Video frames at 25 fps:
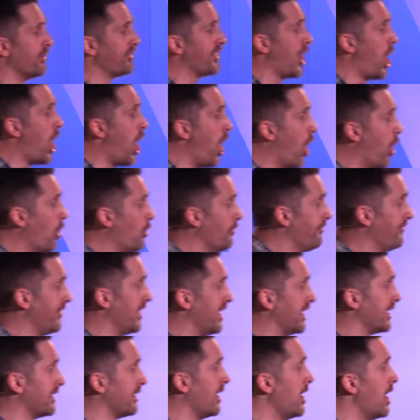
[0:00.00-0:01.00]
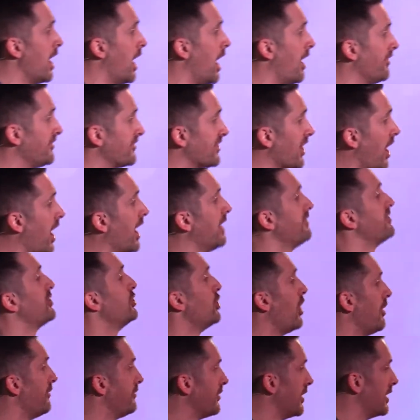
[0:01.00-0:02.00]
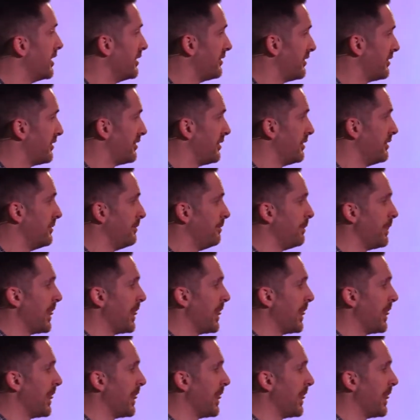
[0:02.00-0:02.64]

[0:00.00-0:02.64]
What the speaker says: with the whole thing of tithes and offerings.